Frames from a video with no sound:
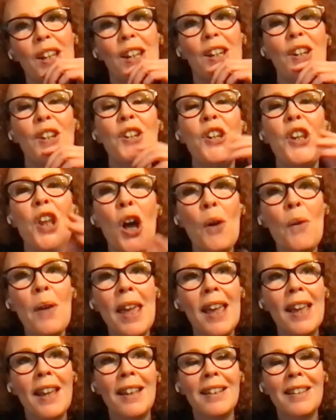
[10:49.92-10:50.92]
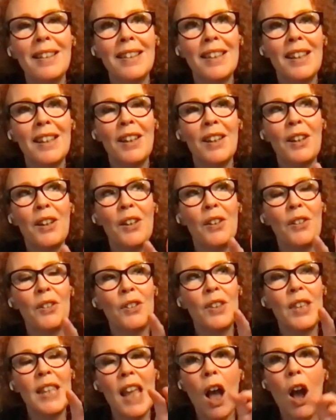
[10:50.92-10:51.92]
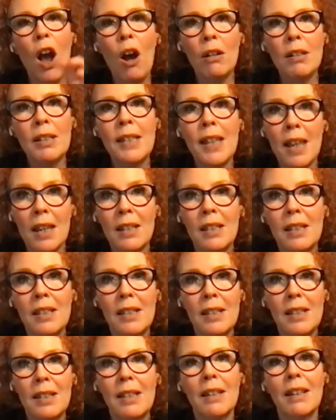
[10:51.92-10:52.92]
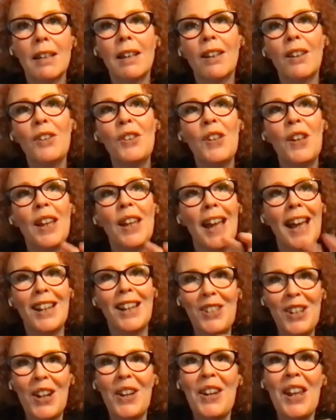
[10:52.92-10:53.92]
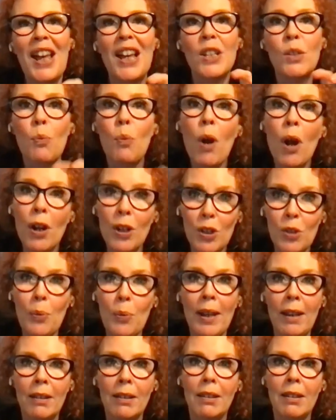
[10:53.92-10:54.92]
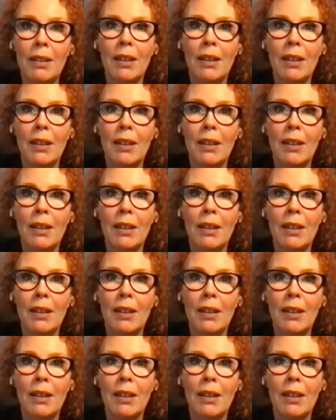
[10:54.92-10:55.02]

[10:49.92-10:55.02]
knowing the artists that Adriana has worked with,